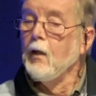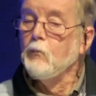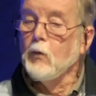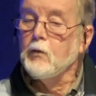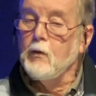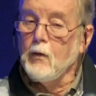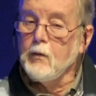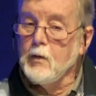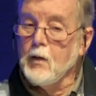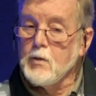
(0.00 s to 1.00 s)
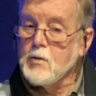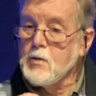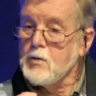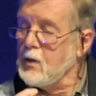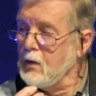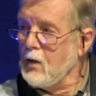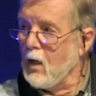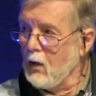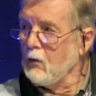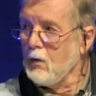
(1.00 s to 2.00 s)
And what God does is he
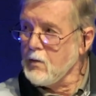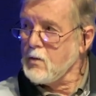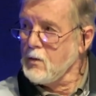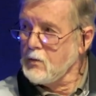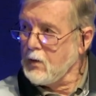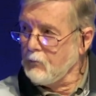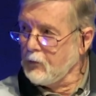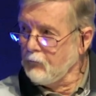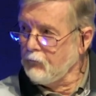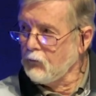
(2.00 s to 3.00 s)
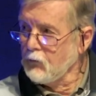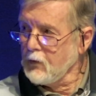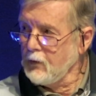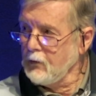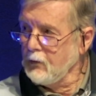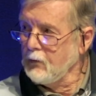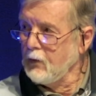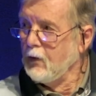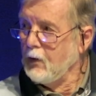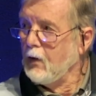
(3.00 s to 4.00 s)
highlights in chapter 14,
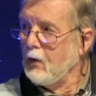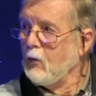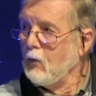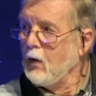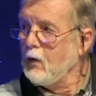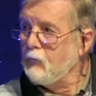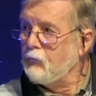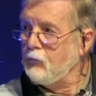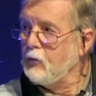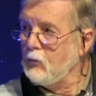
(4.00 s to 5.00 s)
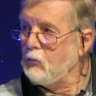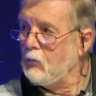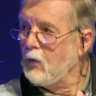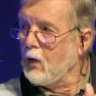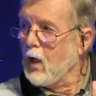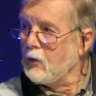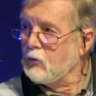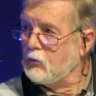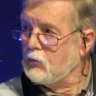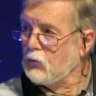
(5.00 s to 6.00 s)
if you are
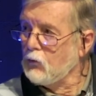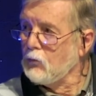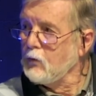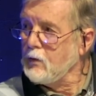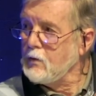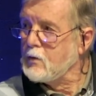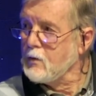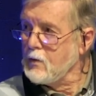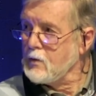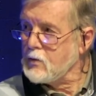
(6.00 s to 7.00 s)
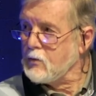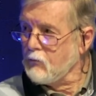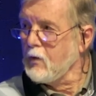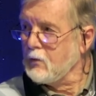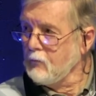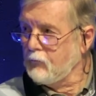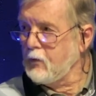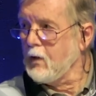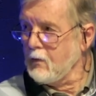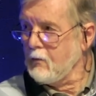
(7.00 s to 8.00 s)
drawn into this threat of
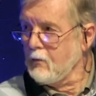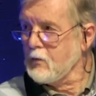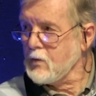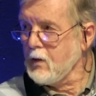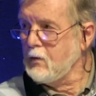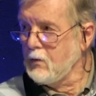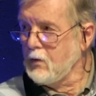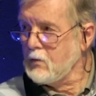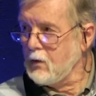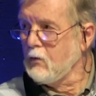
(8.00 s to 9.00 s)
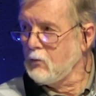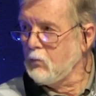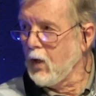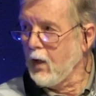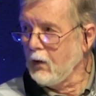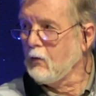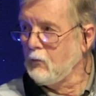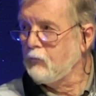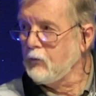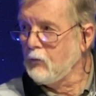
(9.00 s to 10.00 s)
death that Satan is going to hang
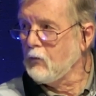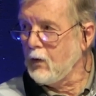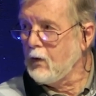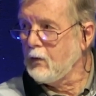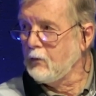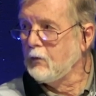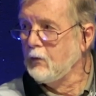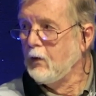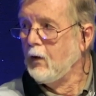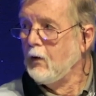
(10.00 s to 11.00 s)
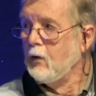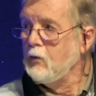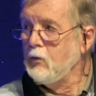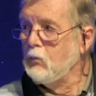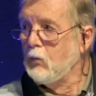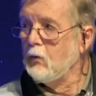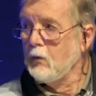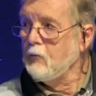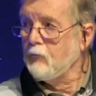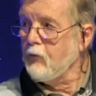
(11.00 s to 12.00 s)
over your head, you will
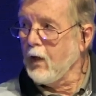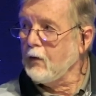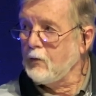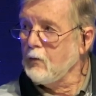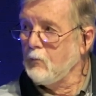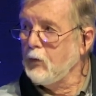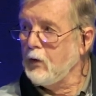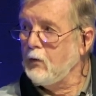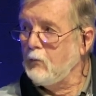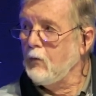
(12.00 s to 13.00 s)
in fact be